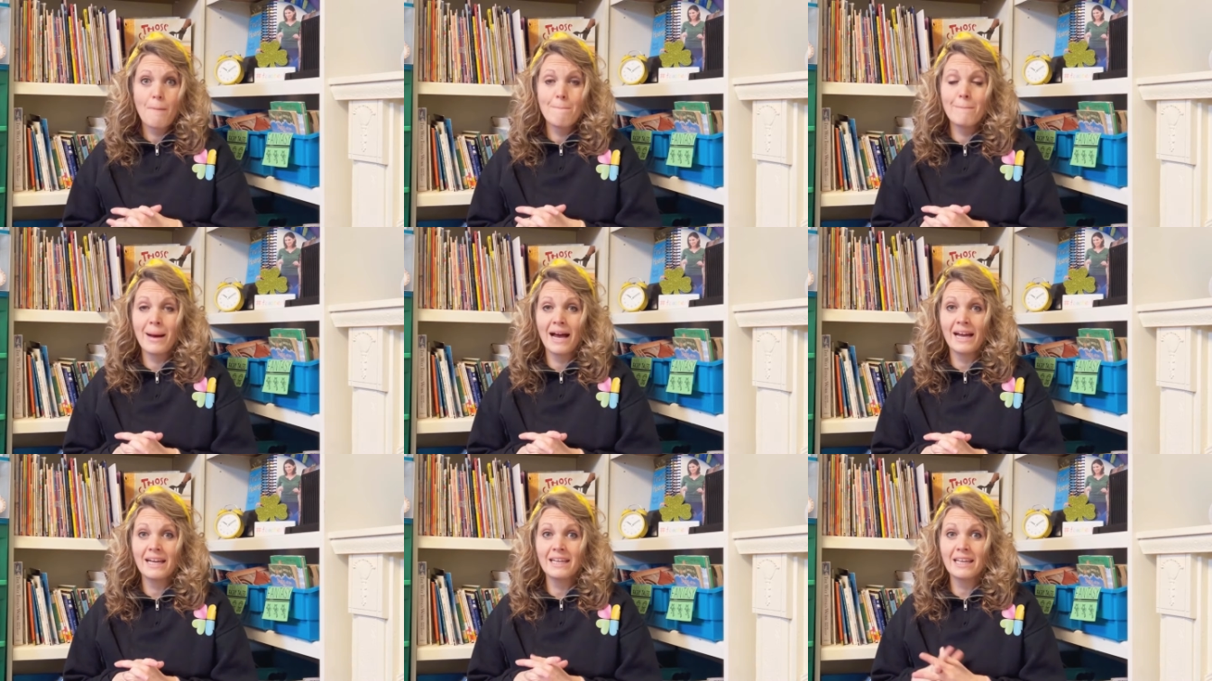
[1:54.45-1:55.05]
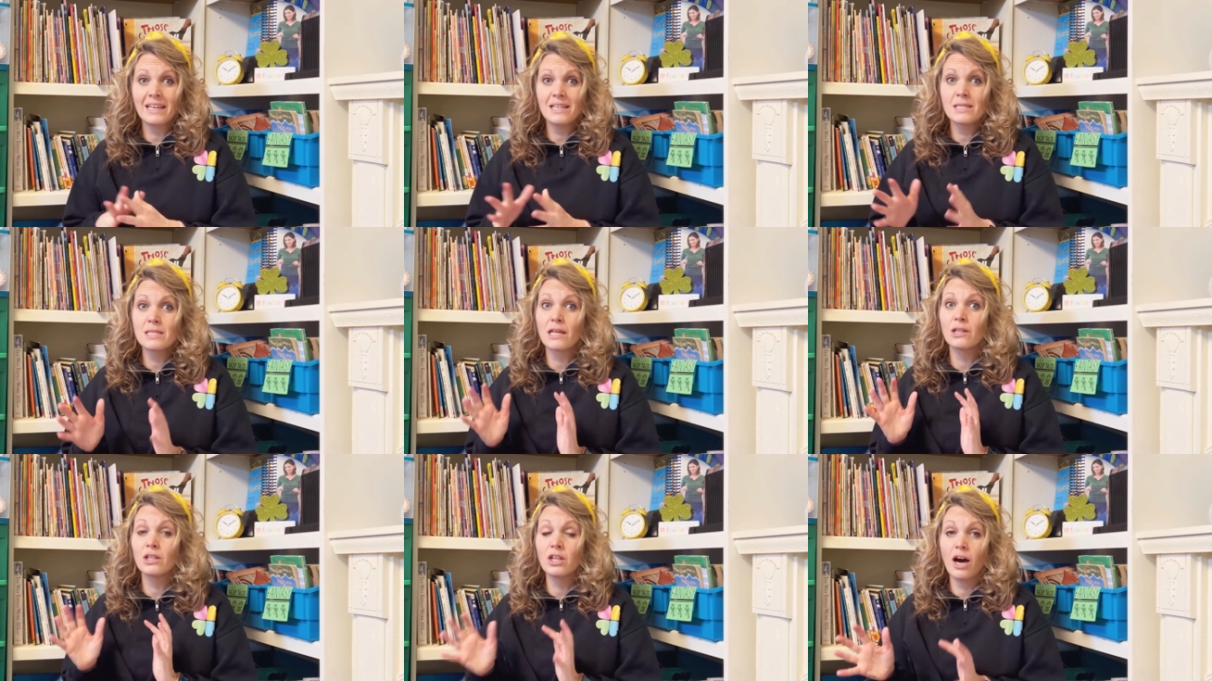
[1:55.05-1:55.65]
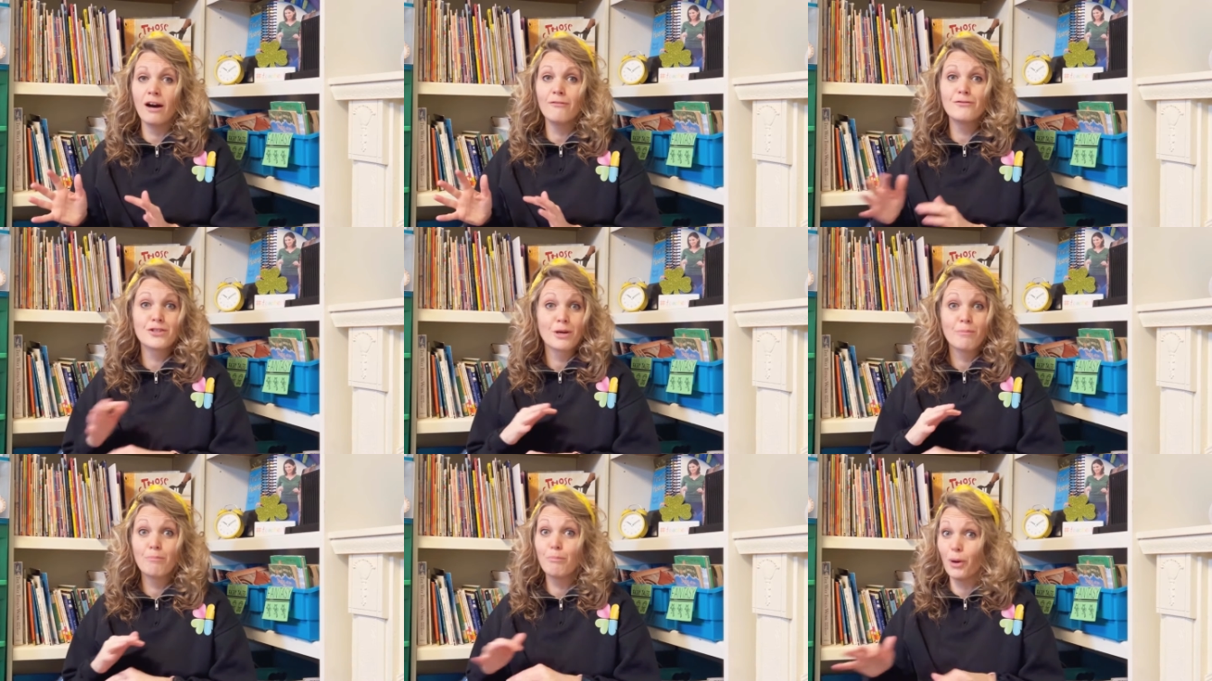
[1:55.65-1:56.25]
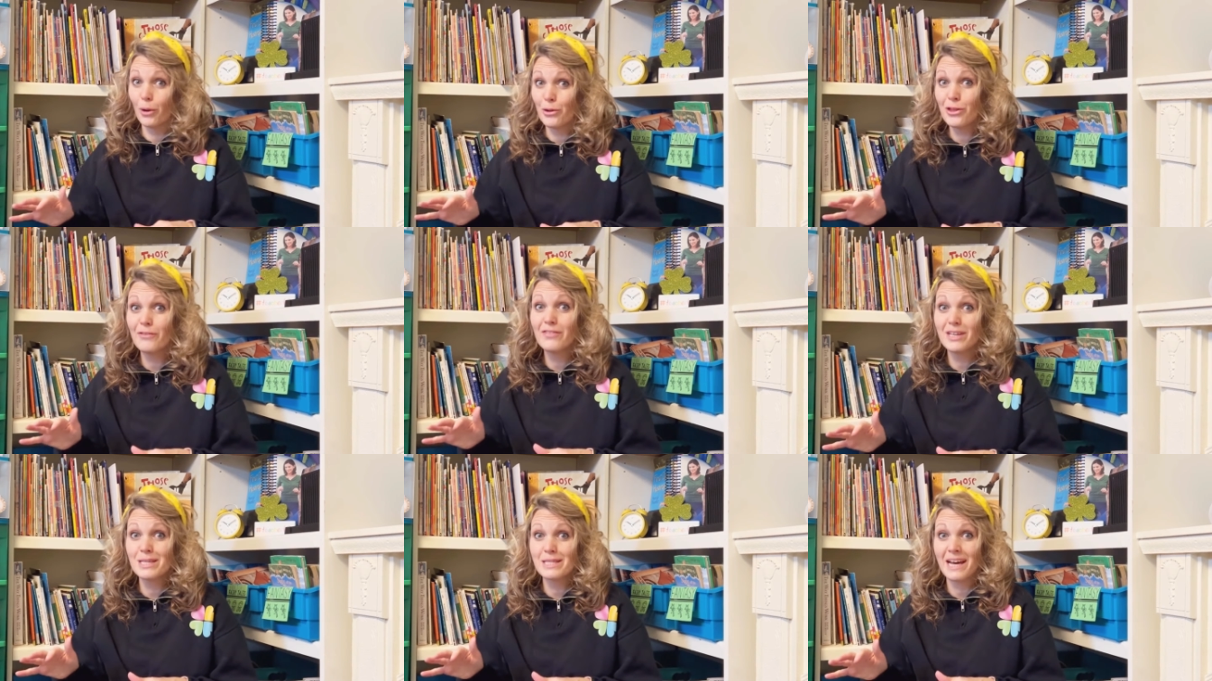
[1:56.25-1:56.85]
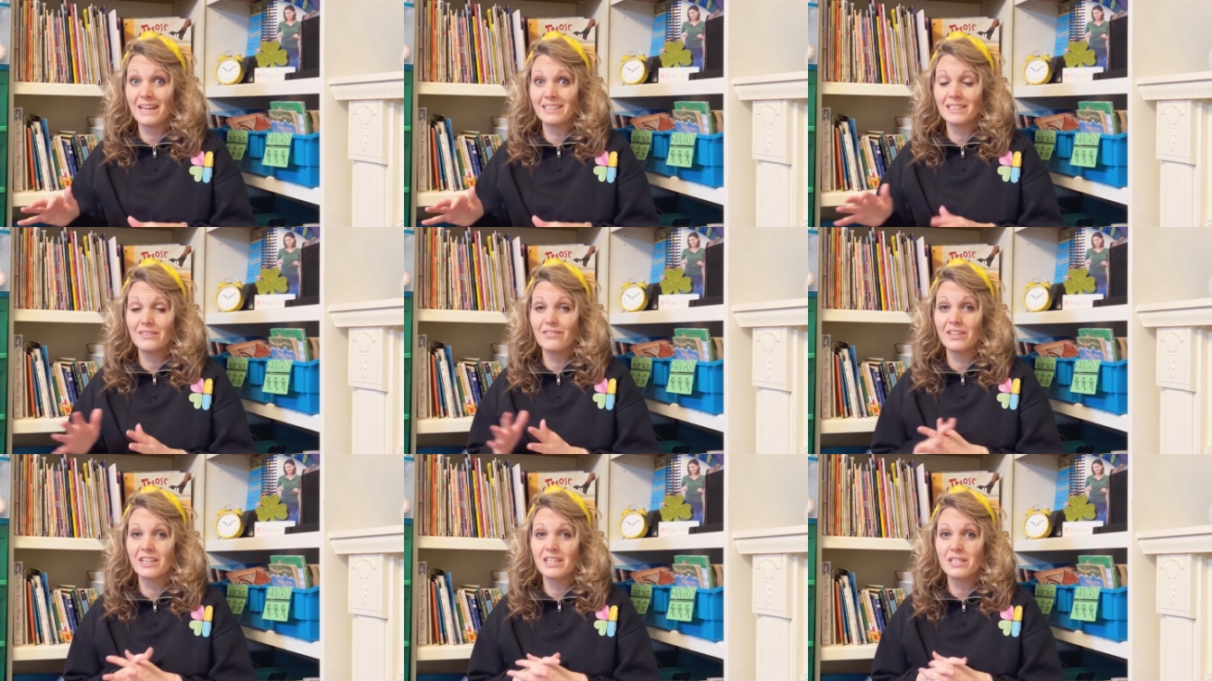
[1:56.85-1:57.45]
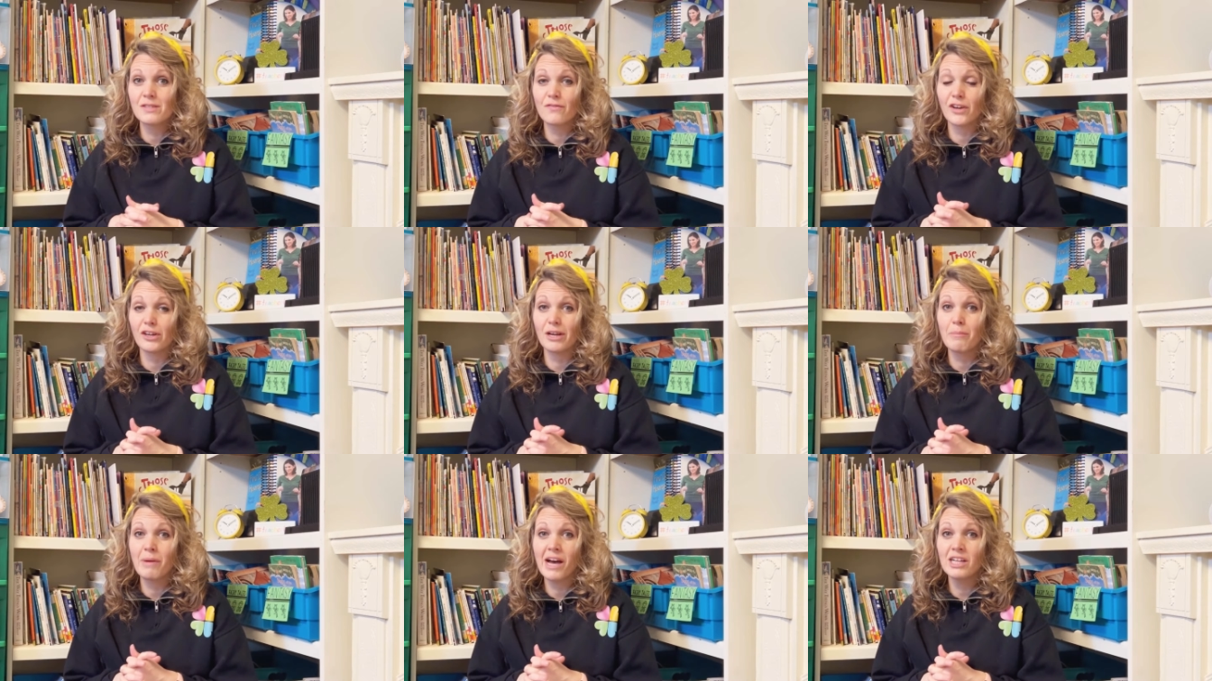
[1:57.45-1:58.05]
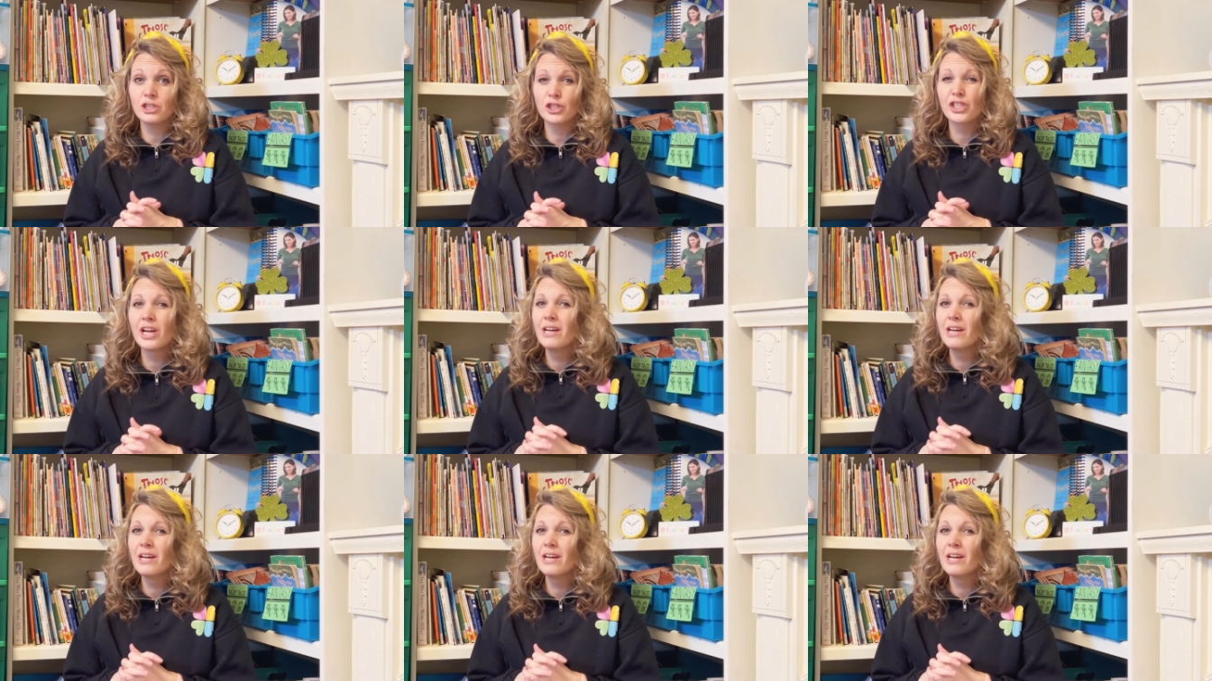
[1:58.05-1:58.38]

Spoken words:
My kids loved both of these activities very much.